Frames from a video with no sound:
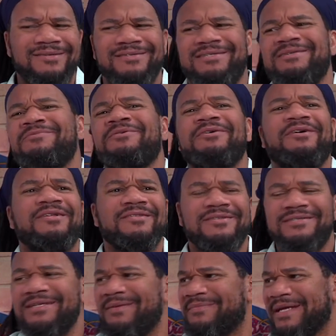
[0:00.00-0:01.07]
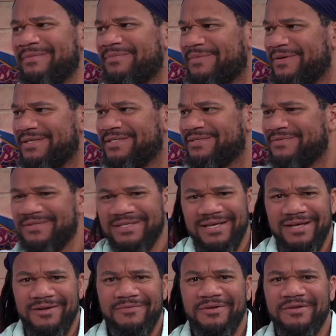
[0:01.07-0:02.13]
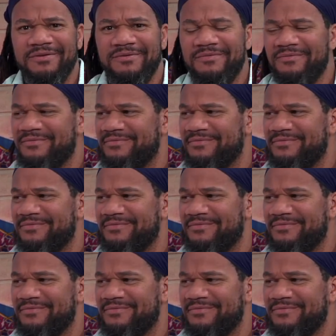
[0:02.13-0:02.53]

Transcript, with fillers: oh shit, we're all the same type of person. What the hell we